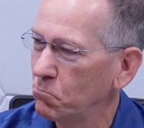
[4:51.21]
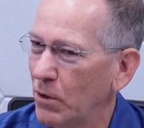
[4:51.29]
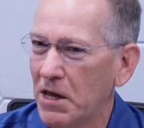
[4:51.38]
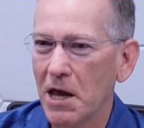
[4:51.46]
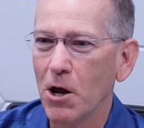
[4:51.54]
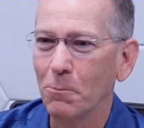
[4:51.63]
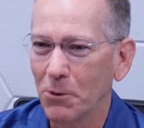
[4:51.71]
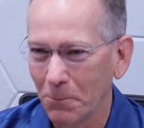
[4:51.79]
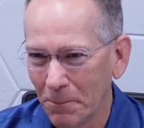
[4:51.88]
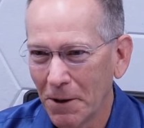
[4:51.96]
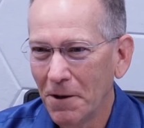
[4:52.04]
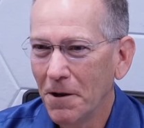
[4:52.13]
We can't help you.
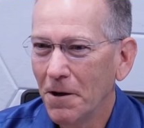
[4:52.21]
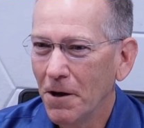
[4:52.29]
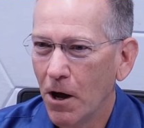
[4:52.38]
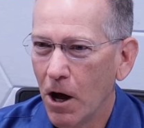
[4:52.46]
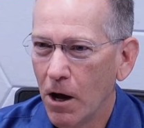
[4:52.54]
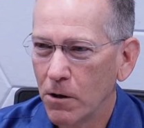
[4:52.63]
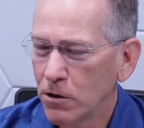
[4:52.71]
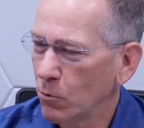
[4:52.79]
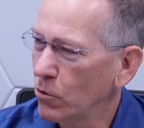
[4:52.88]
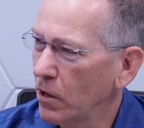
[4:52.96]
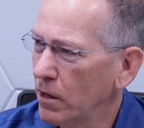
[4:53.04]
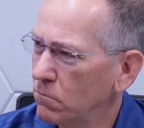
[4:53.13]
Uh, and so
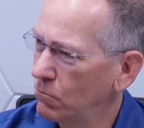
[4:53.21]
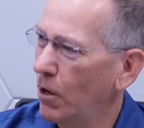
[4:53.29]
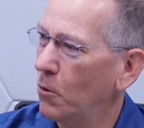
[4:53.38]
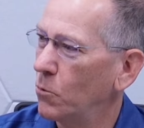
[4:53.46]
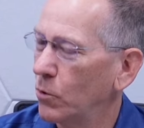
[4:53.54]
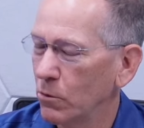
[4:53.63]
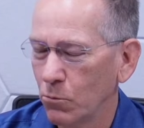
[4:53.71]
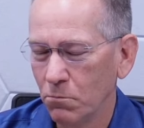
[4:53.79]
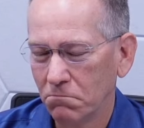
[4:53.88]
we're like, well, we.